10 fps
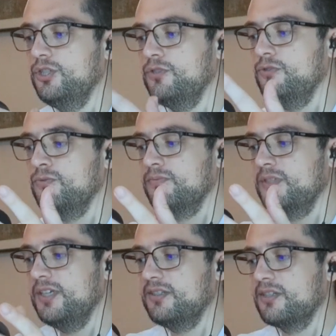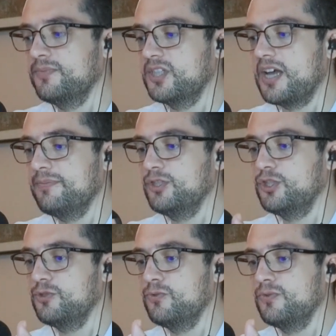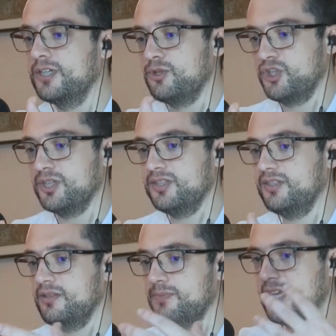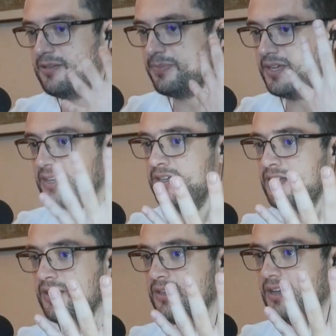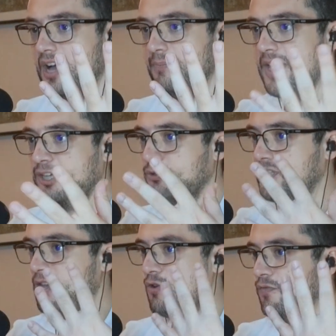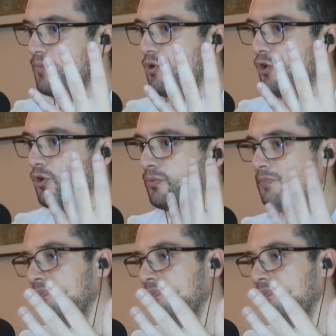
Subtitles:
you need some time to adjust and maybe make yourself more